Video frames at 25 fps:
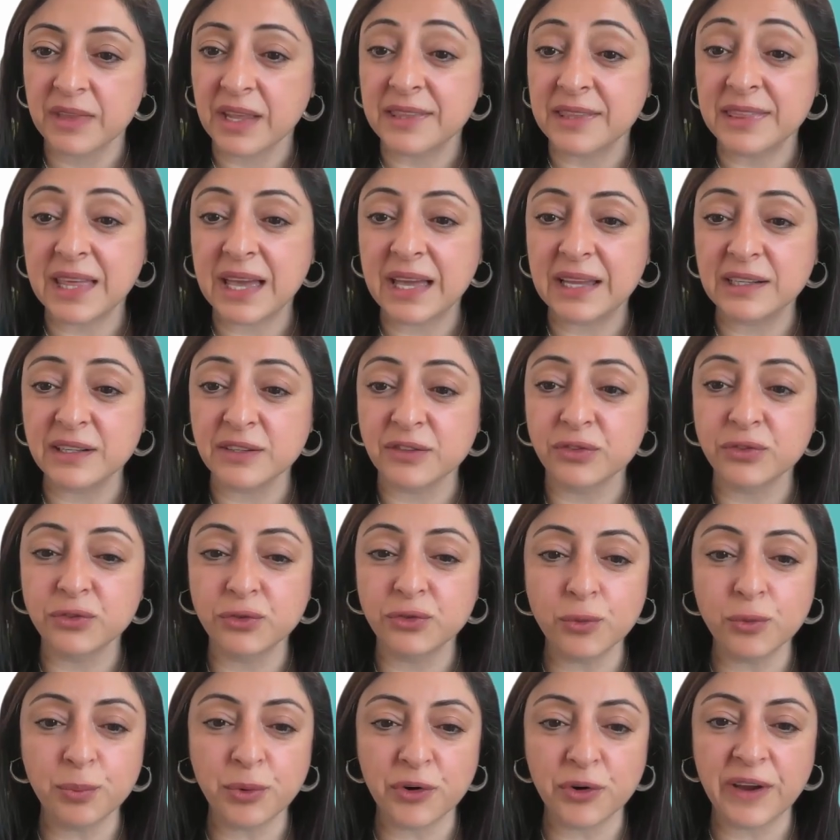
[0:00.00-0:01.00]
That is
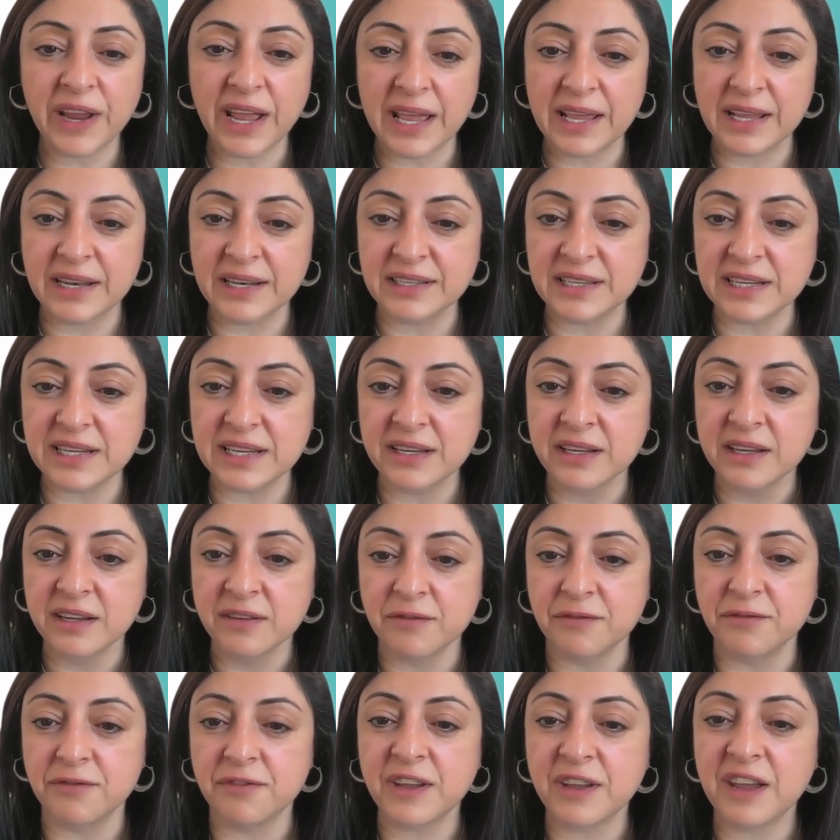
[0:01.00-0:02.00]
super handy,
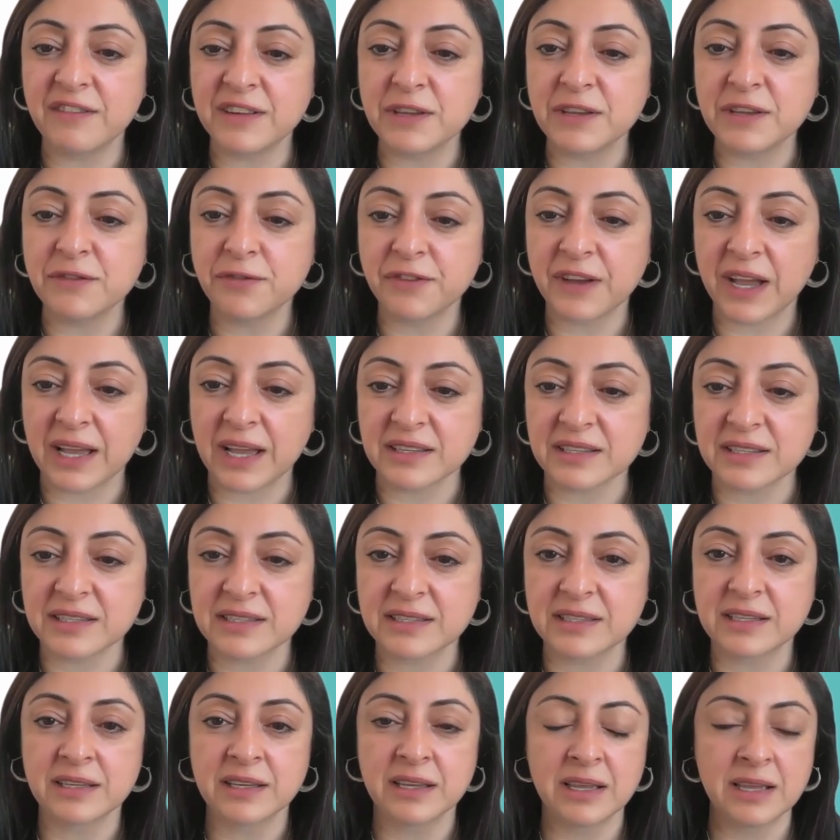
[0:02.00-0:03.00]
very
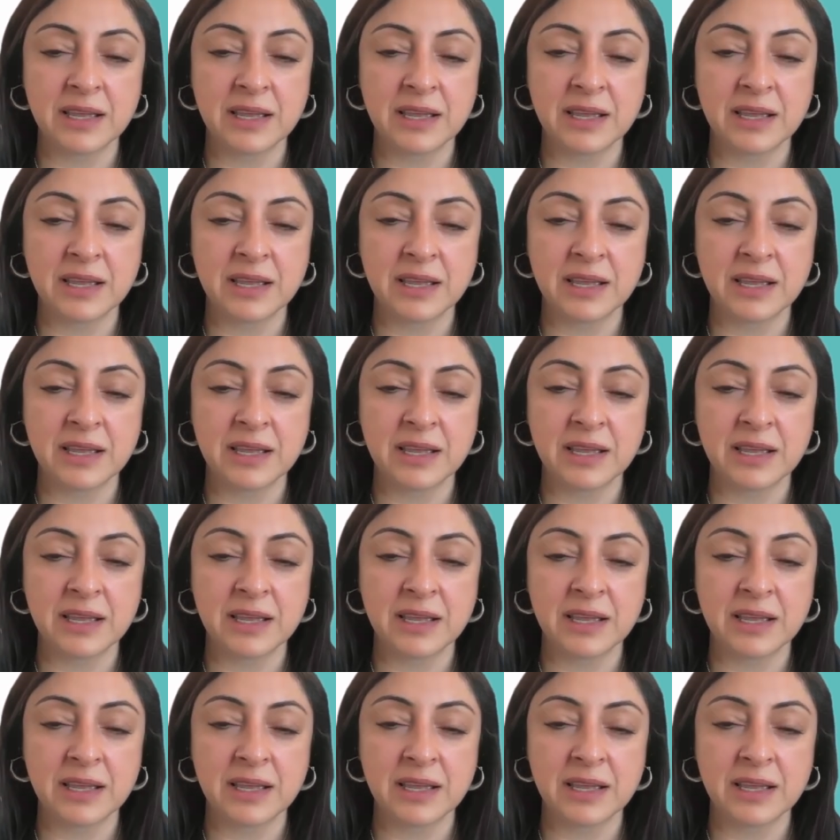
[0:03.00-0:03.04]
fast.